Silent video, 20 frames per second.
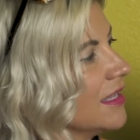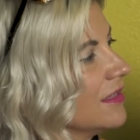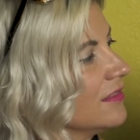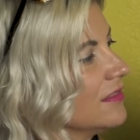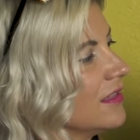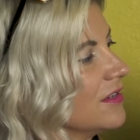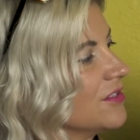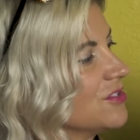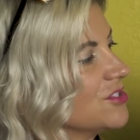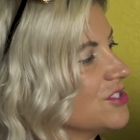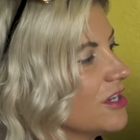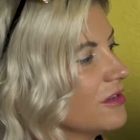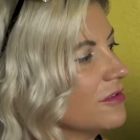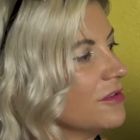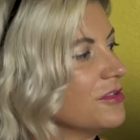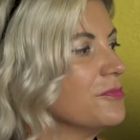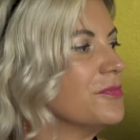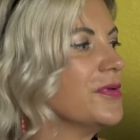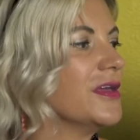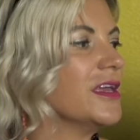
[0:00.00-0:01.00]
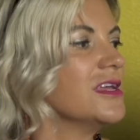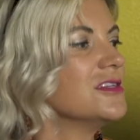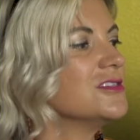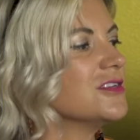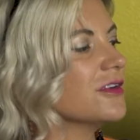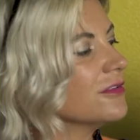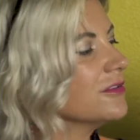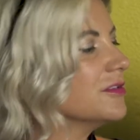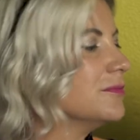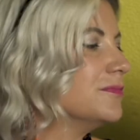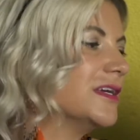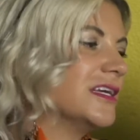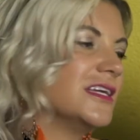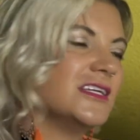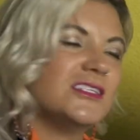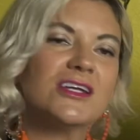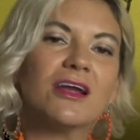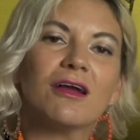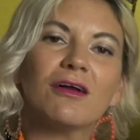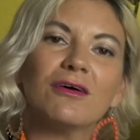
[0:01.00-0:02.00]
there's Gerald and Piggy, Gerald and Piggy,
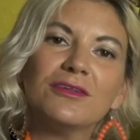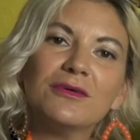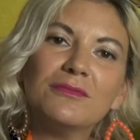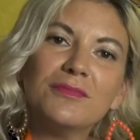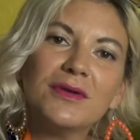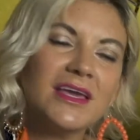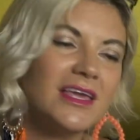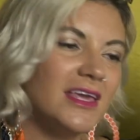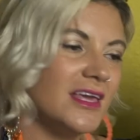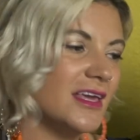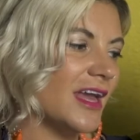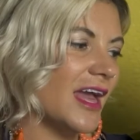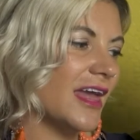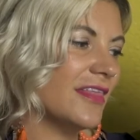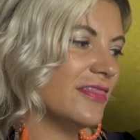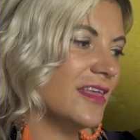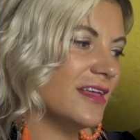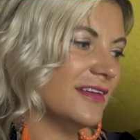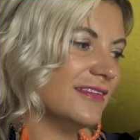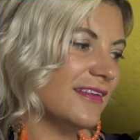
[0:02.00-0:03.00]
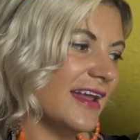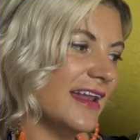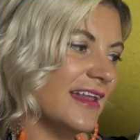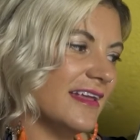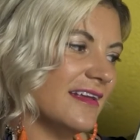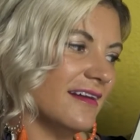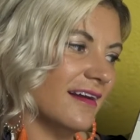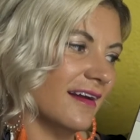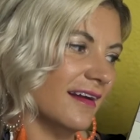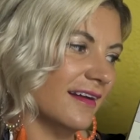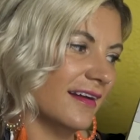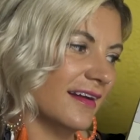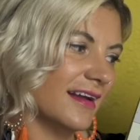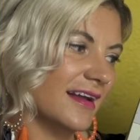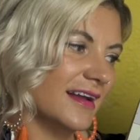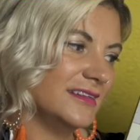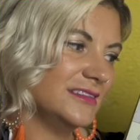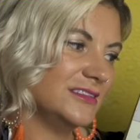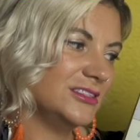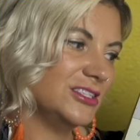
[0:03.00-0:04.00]
Gerald and Piggy. And then right here,
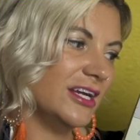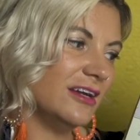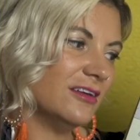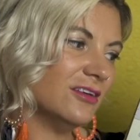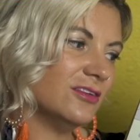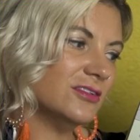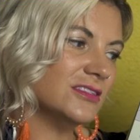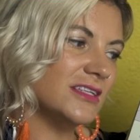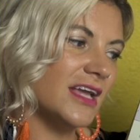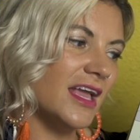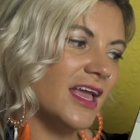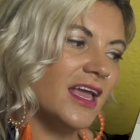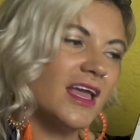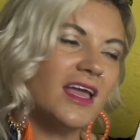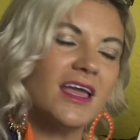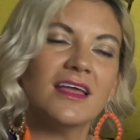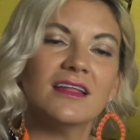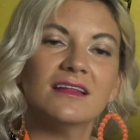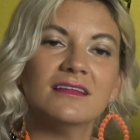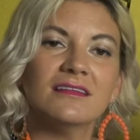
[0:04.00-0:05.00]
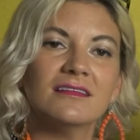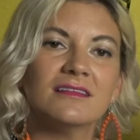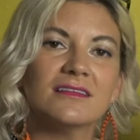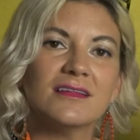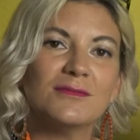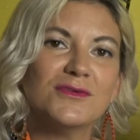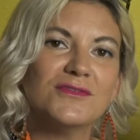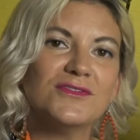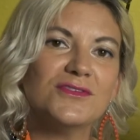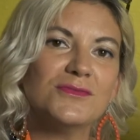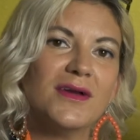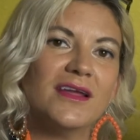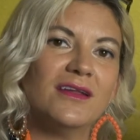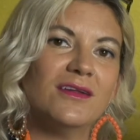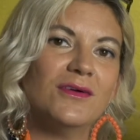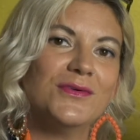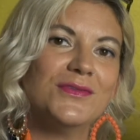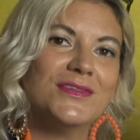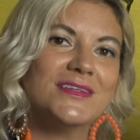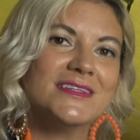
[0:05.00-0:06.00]
Gerald and some of you might
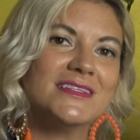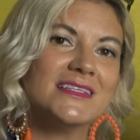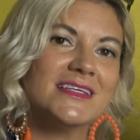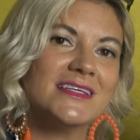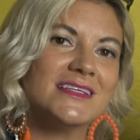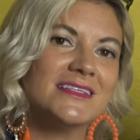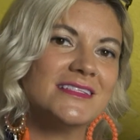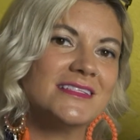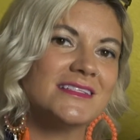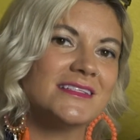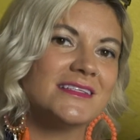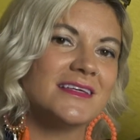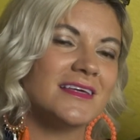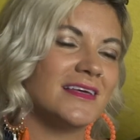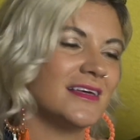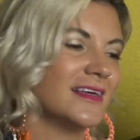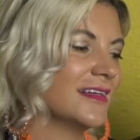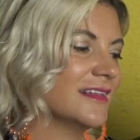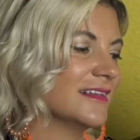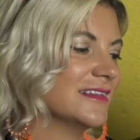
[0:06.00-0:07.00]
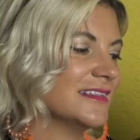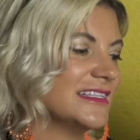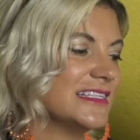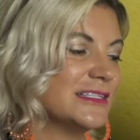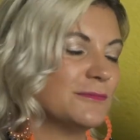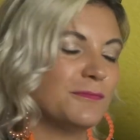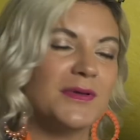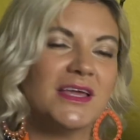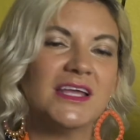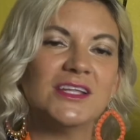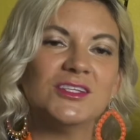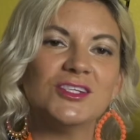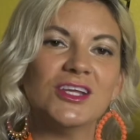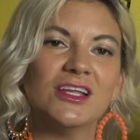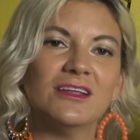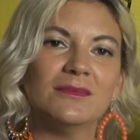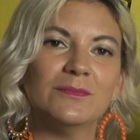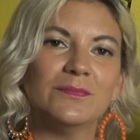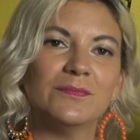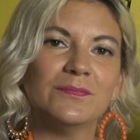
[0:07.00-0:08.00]
know who this is. This is
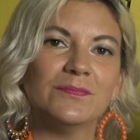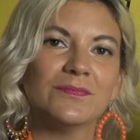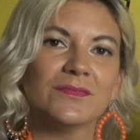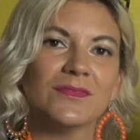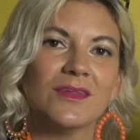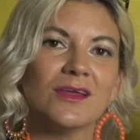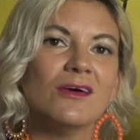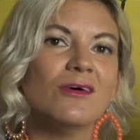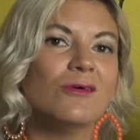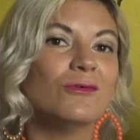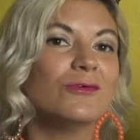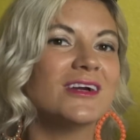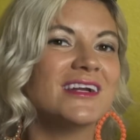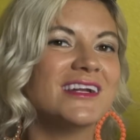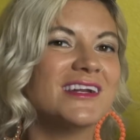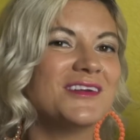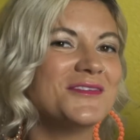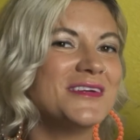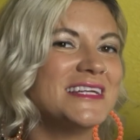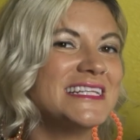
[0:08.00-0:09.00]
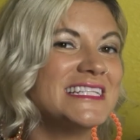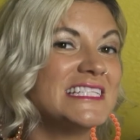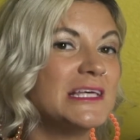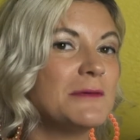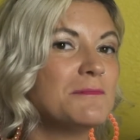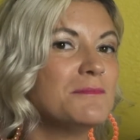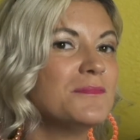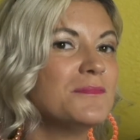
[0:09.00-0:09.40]
Pigeon. We're going to read some